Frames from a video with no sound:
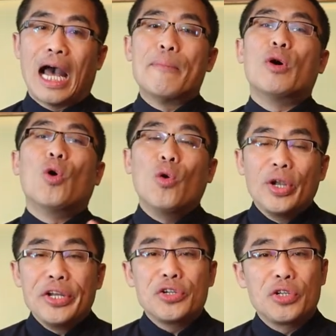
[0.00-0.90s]
I'm
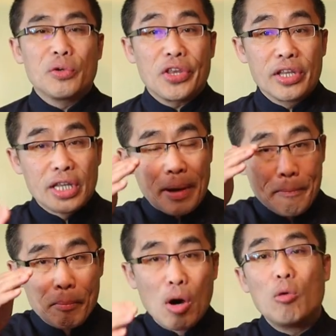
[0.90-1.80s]
only introducing the
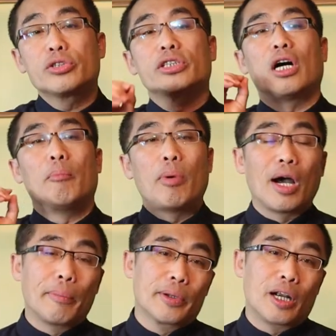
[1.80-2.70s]
most
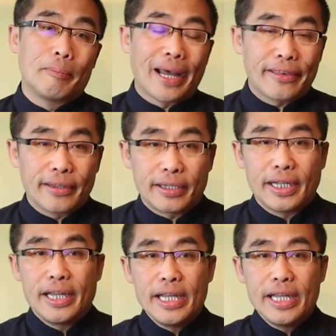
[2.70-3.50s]
popular method